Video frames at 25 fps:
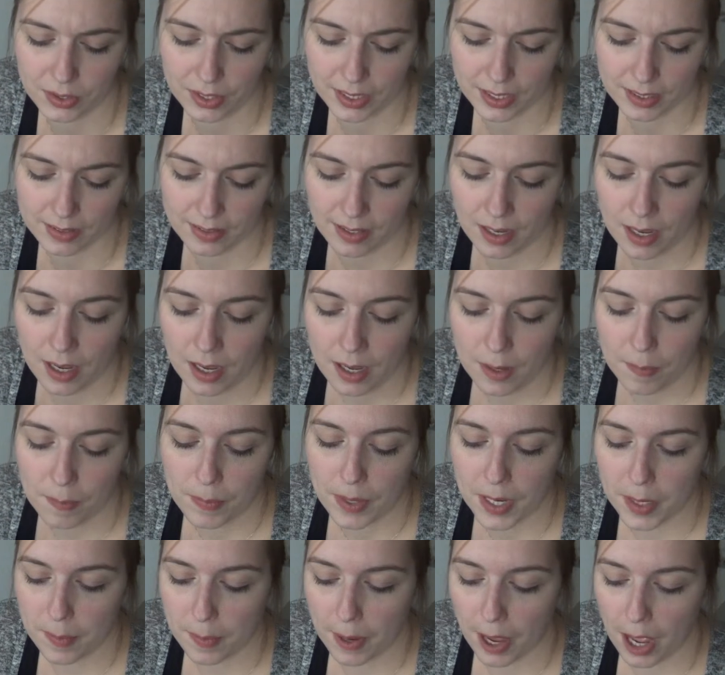yet.
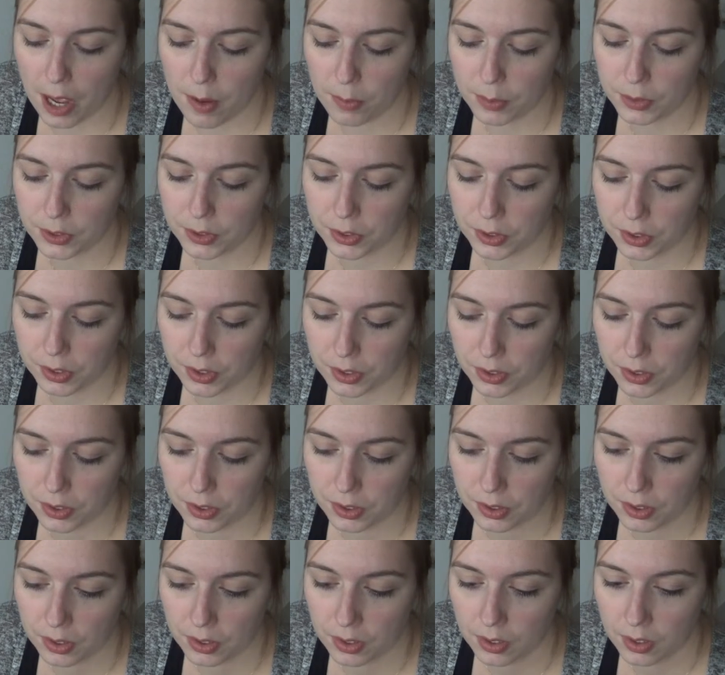Maybe I will
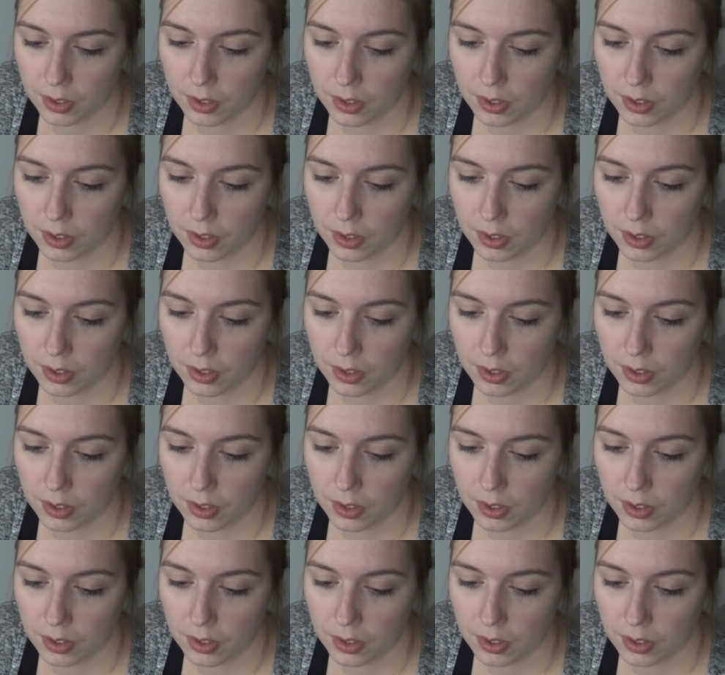just